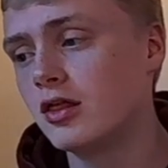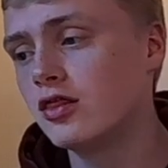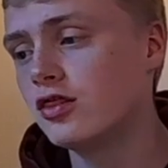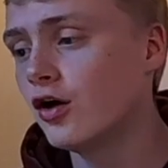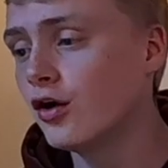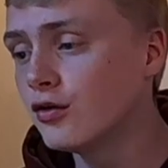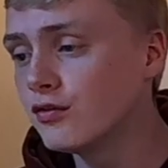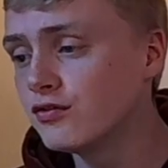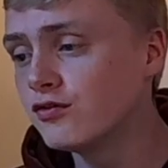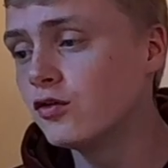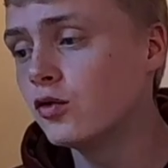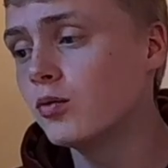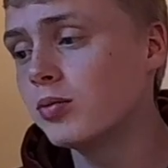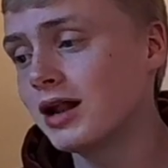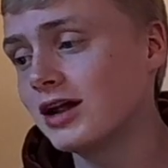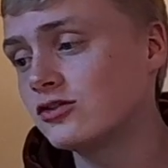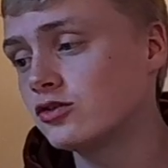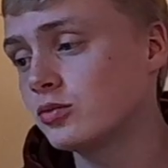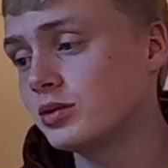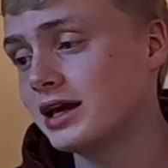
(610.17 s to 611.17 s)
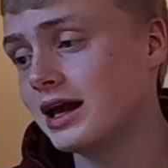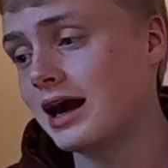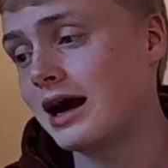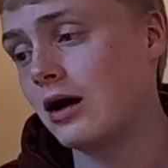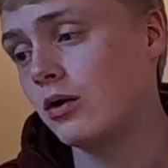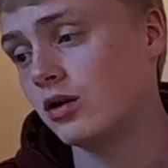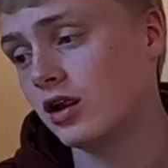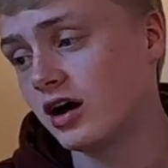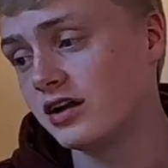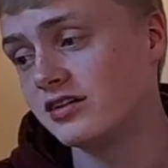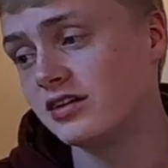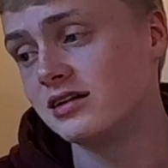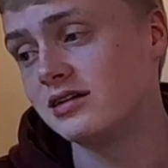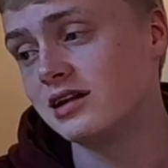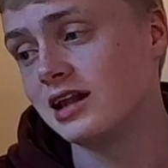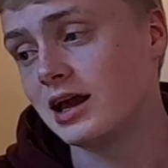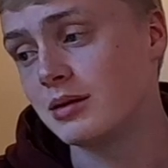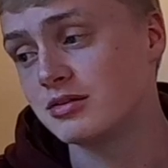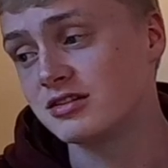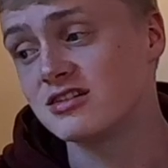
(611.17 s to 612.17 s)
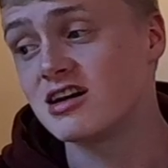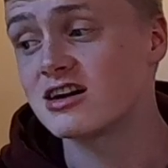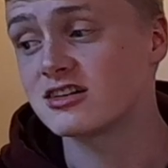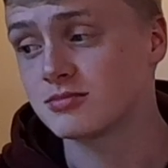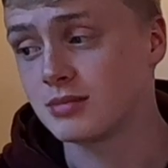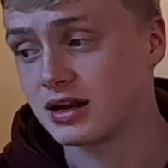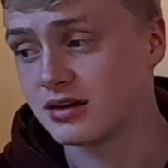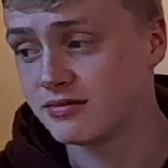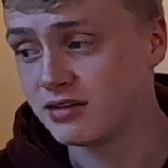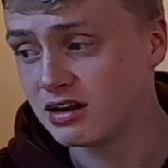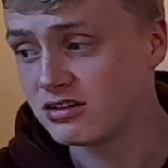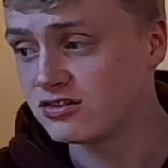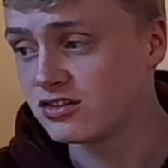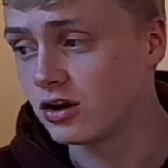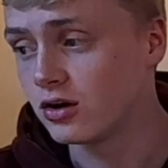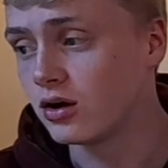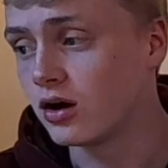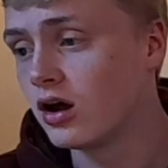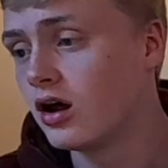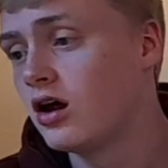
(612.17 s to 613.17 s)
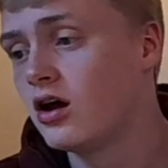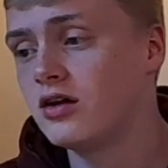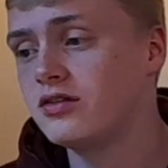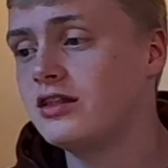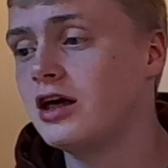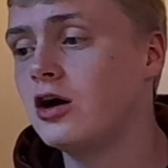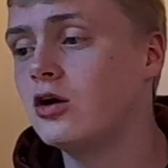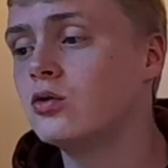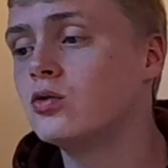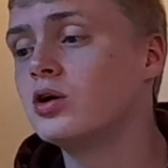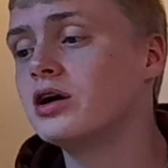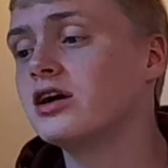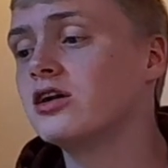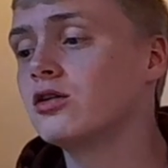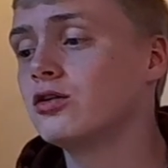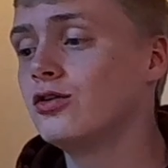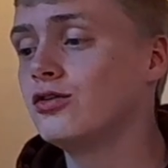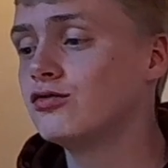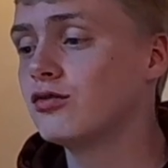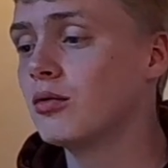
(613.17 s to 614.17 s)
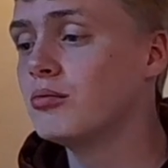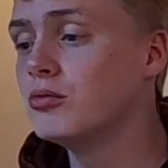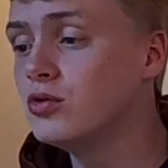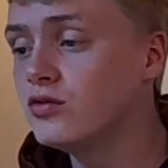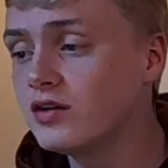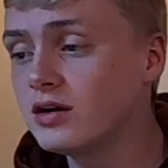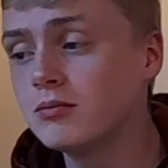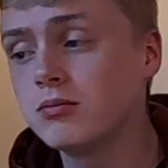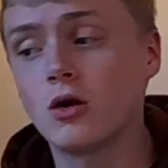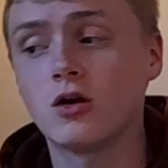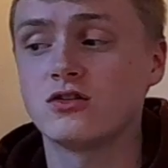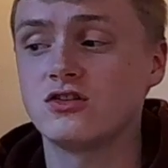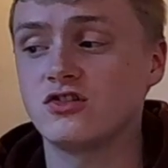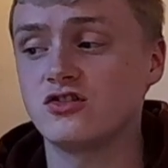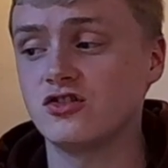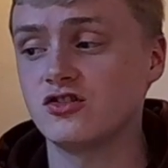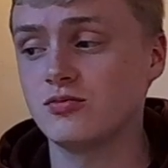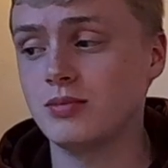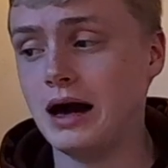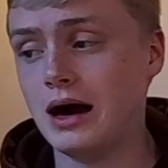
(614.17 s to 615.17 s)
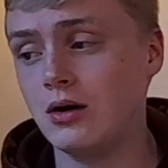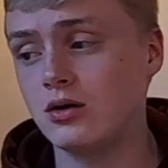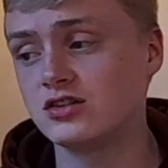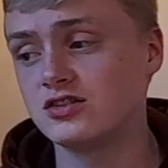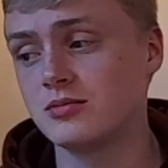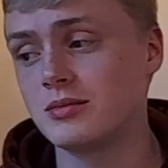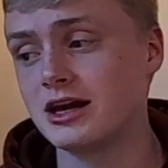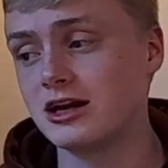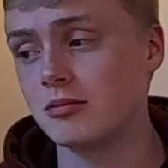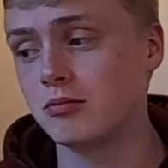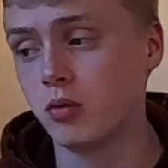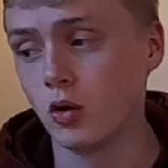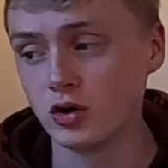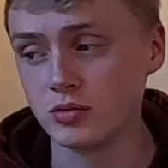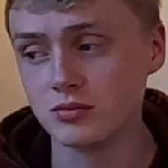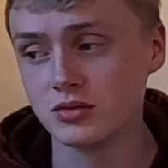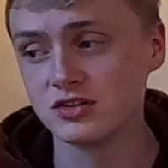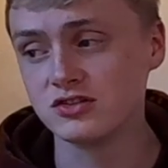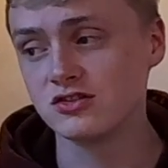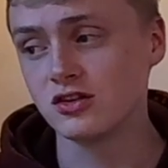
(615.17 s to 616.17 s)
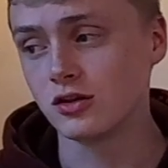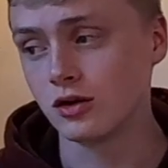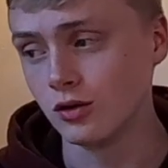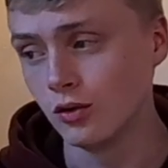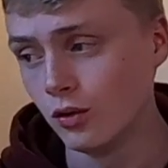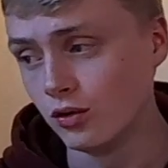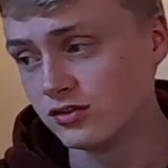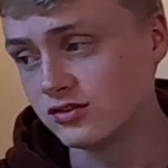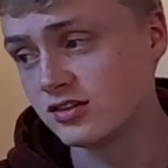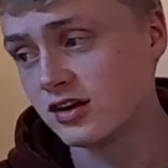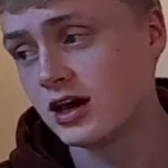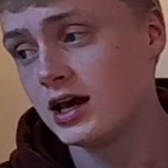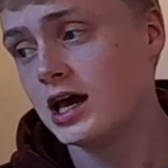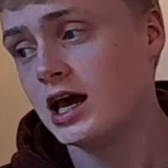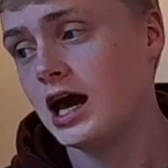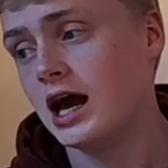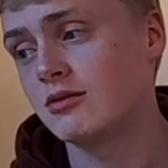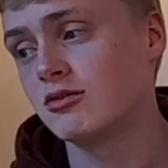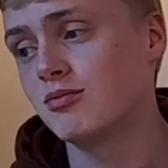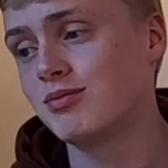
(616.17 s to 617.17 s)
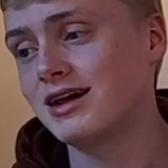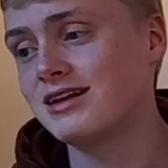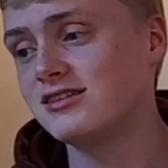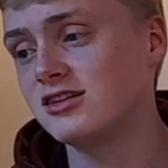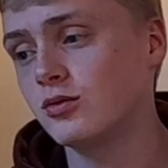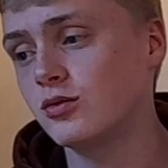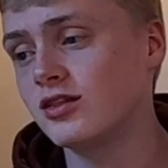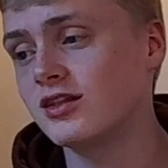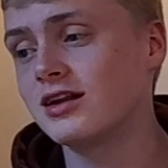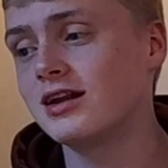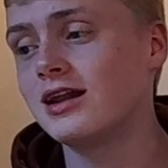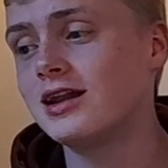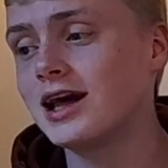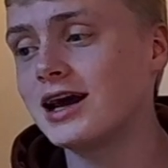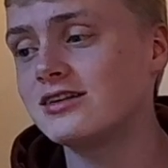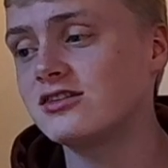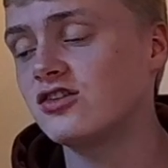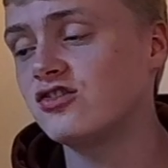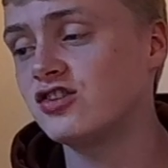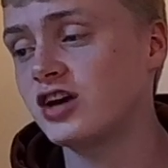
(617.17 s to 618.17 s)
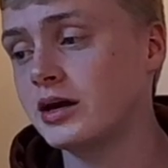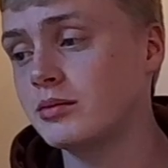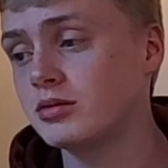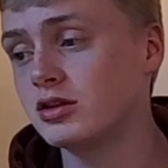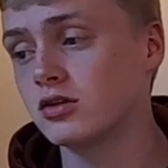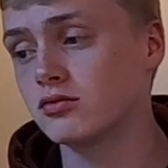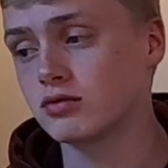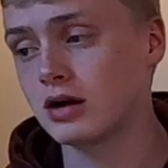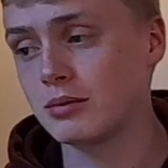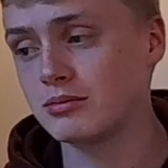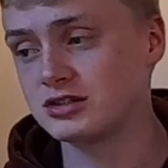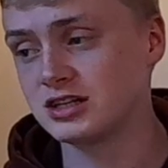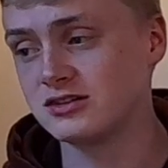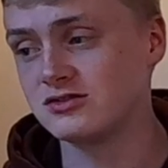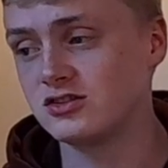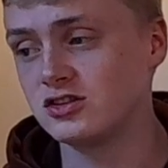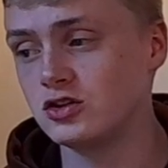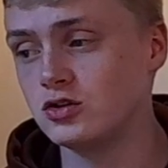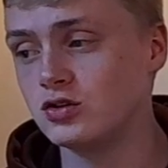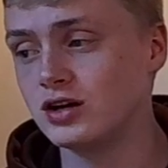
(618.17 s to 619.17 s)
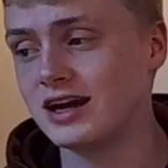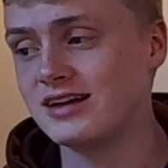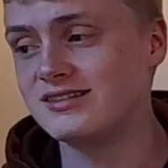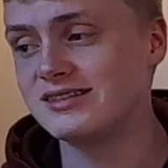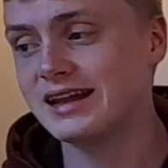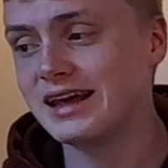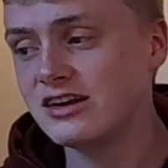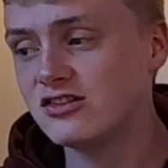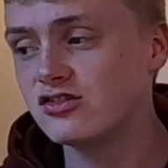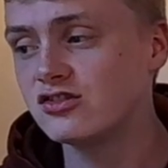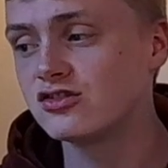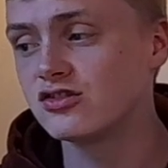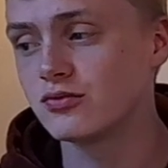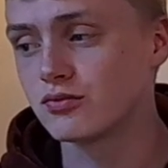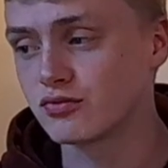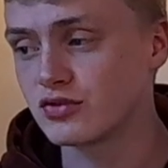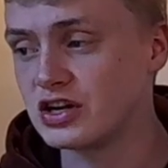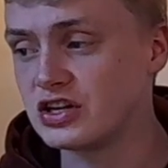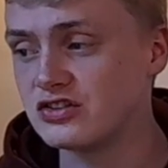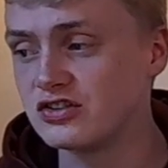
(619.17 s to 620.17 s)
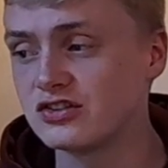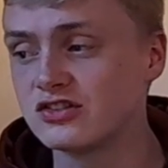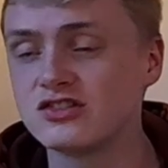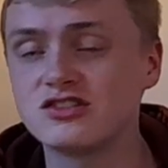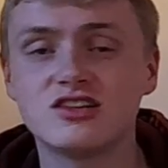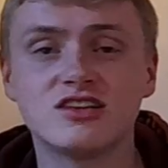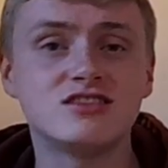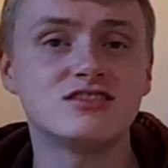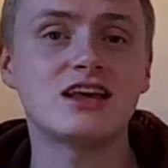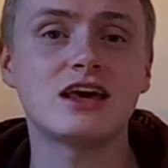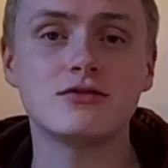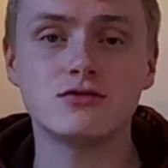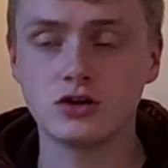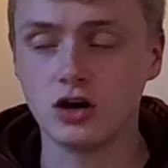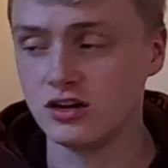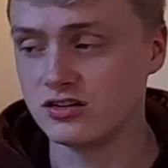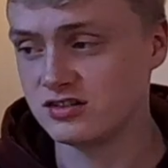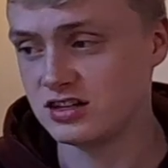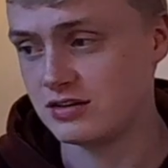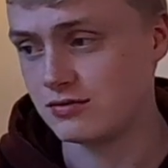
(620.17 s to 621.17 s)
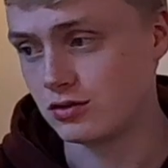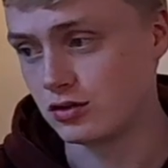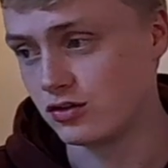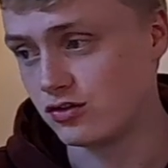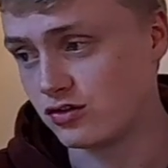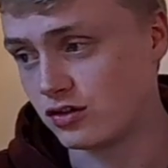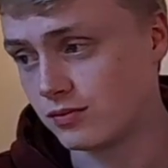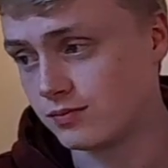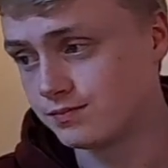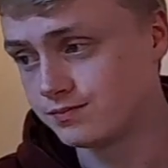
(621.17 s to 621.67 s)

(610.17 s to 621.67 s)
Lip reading: Though full plans will be outlined in Labour's next manifesto, they'll include removing politicians' power to make appointments to the Lords and replacing it with an elected chamber that represents the UK's nations and regions to safeguard devolution.